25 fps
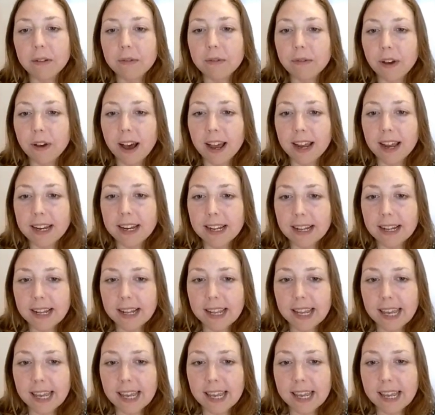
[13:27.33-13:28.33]
And
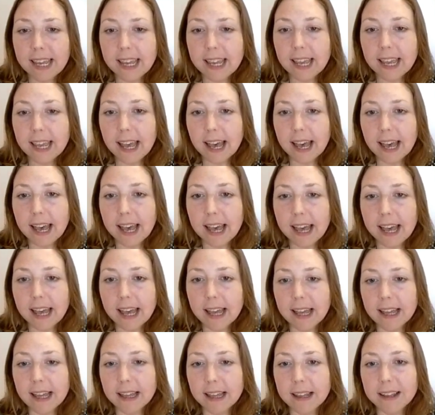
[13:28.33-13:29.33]
finally,
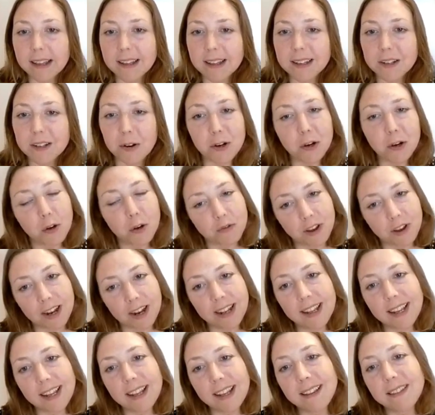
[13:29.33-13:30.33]
the
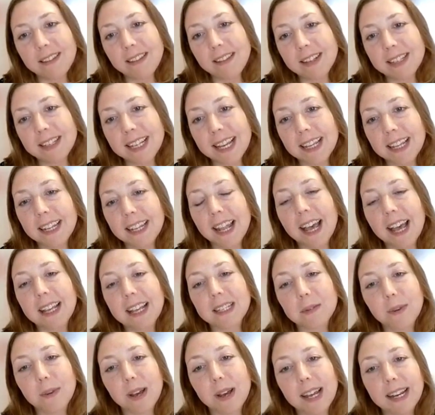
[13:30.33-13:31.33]
second
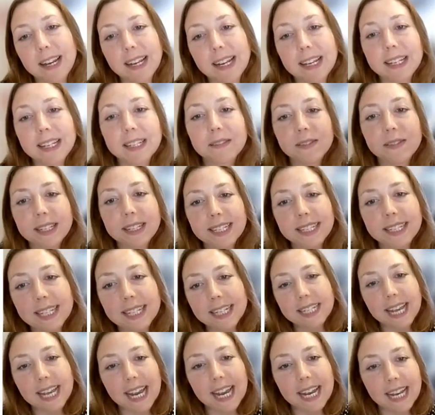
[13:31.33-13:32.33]
last one is
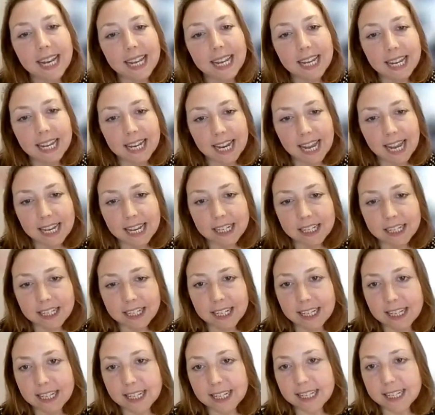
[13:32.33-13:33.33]
facilitating
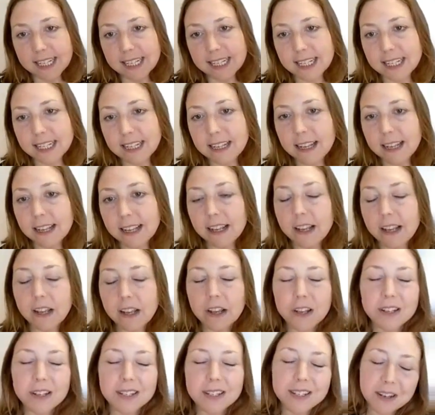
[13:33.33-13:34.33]
connections.
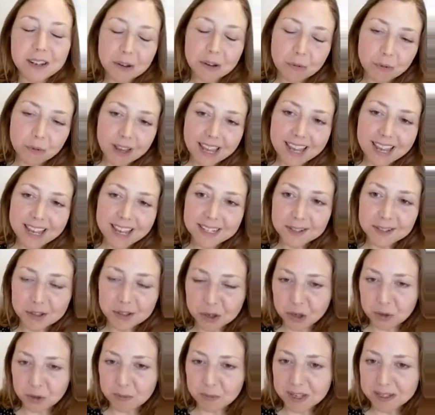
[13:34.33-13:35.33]
So we as
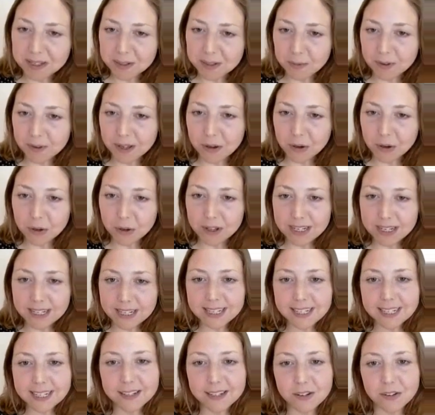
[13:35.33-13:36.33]
humans, we all
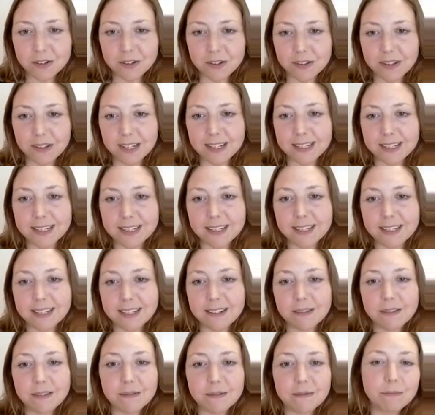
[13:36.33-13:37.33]
exist on this,
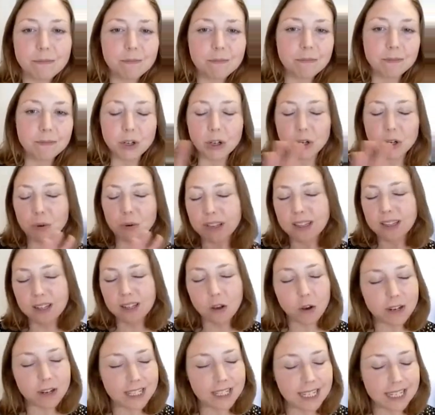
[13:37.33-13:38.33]
in
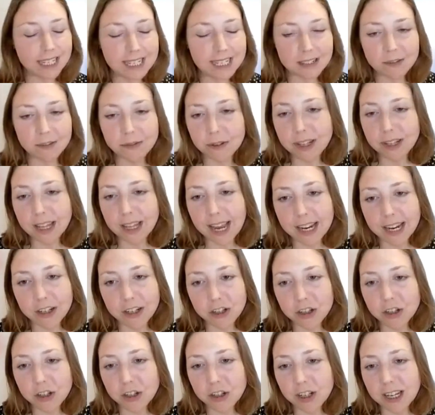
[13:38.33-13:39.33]
the context of
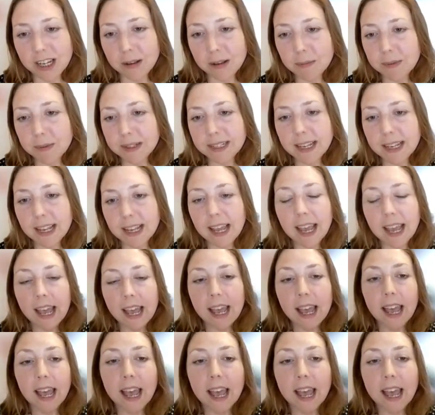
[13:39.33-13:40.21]
relationships.